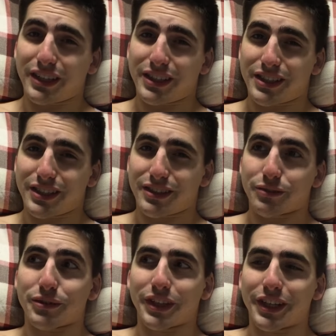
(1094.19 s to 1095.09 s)
and that's
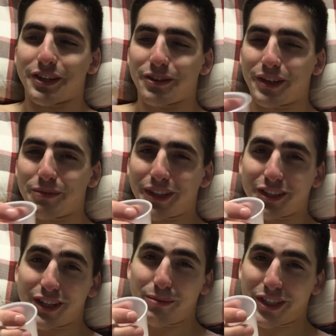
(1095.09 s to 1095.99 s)
really annoying, but
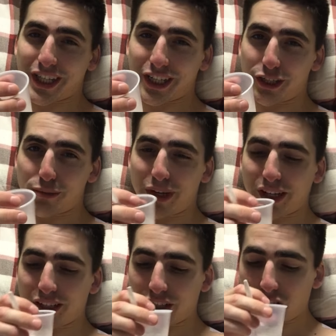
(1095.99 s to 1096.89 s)
there's not much I can do
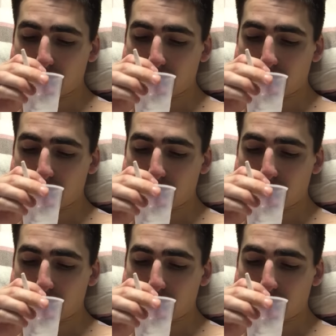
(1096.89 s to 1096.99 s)
about it.